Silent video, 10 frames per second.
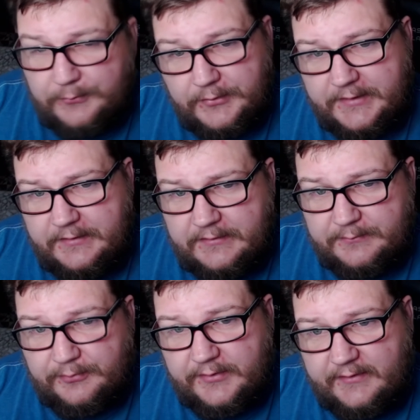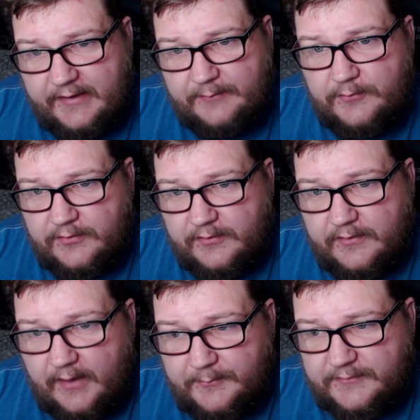pretty good, pretty damn
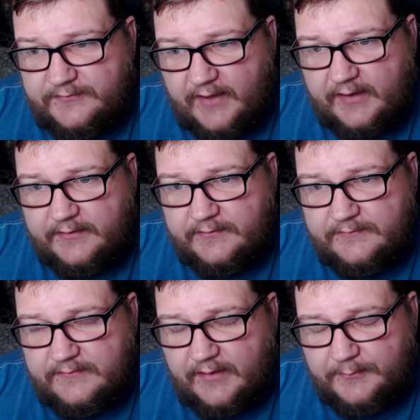good. I'm excited.